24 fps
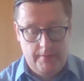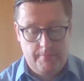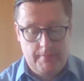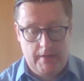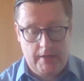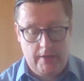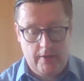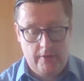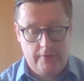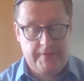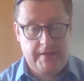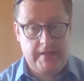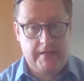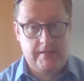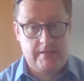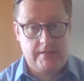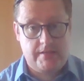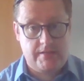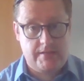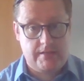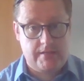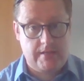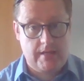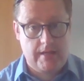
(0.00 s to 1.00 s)
Melvin,
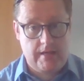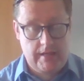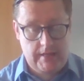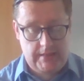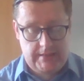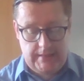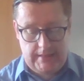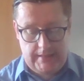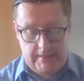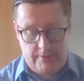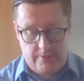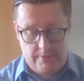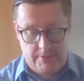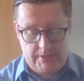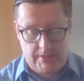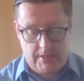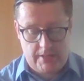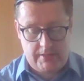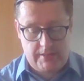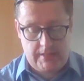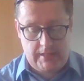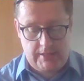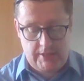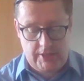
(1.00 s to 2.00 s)
the sturdy little
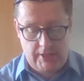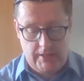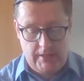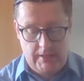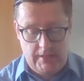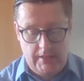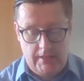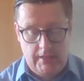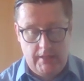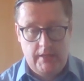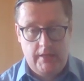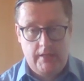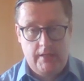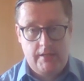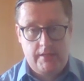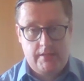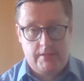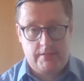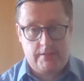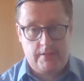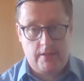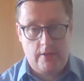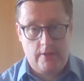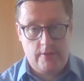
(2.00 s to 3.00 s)
sausage,
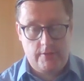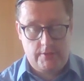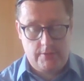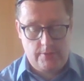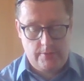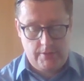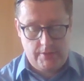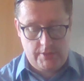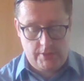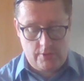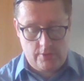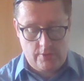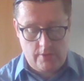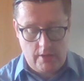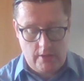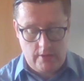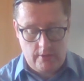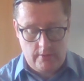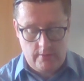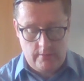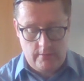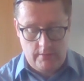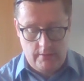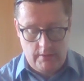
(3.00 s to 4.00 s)
slow to a
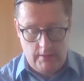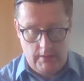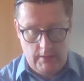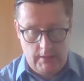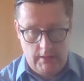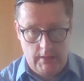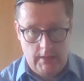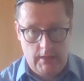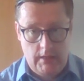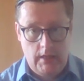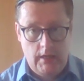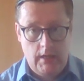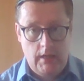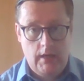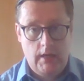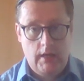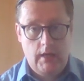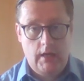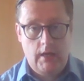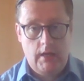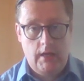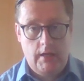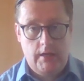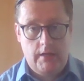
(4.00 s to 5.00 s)
stroll,
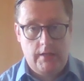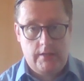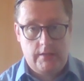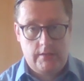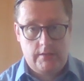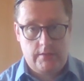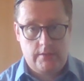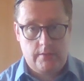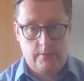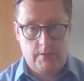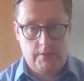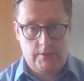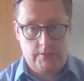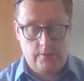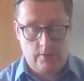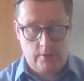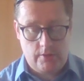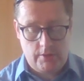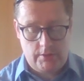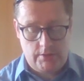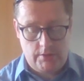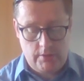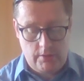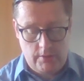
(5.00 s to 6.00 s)
to a
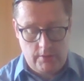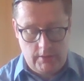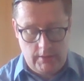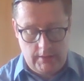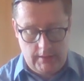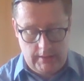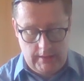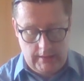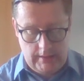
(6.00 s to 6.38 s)
dodo,